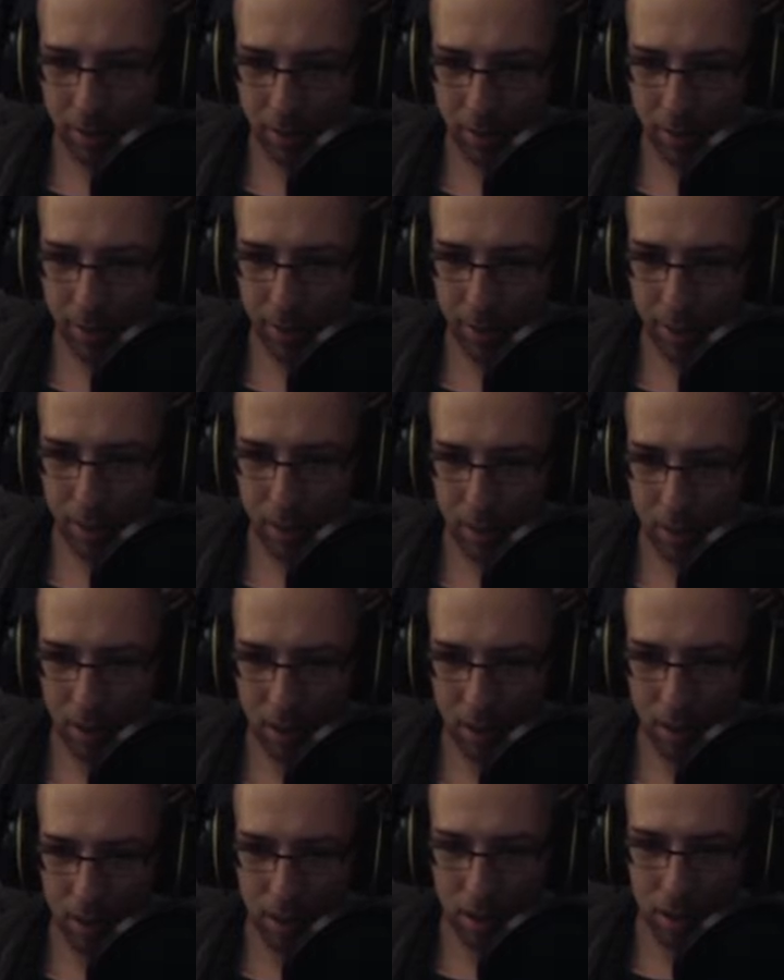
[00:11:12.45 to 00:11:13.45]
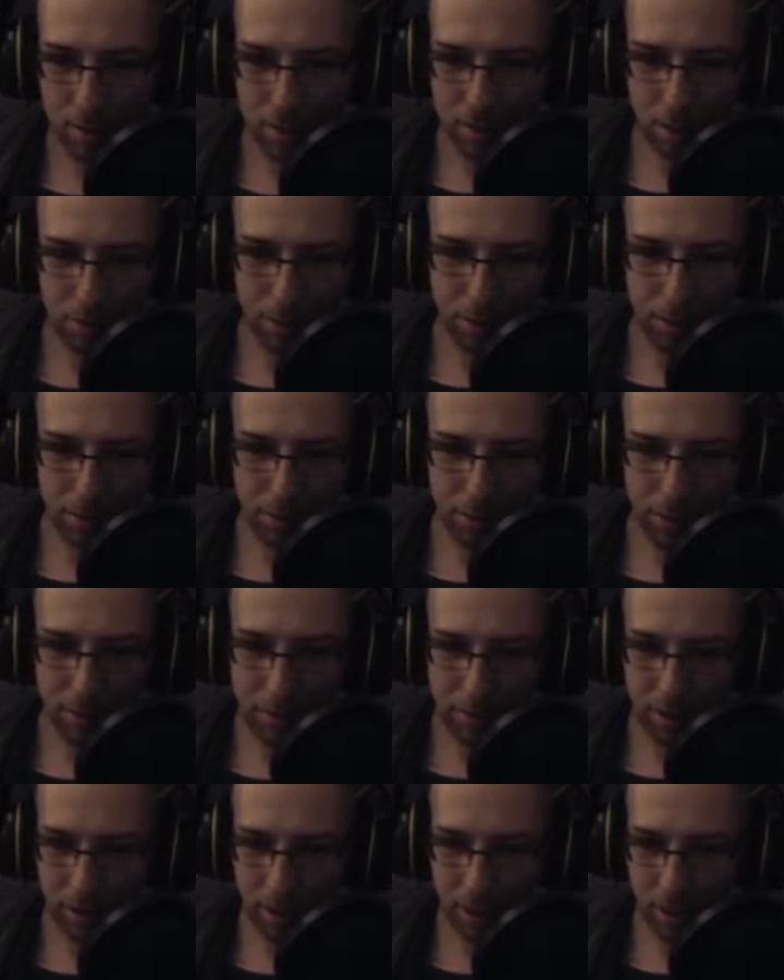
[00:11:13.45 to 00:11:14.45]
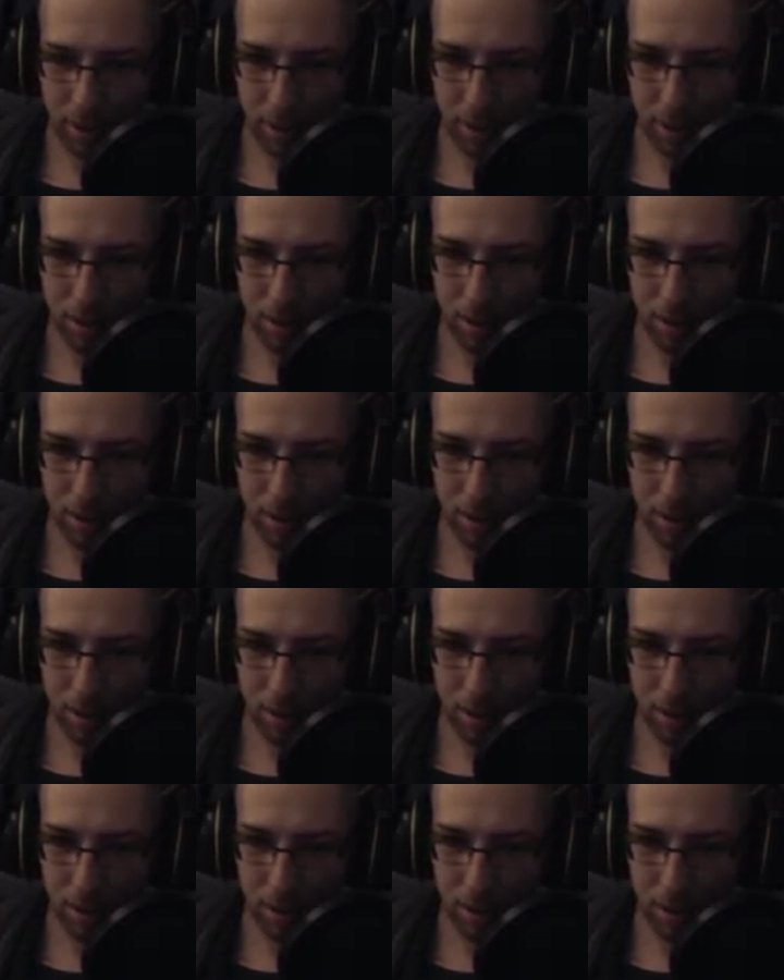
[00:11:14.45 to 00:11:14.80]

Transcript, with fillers: right away. I'm just going to put the flowers in there.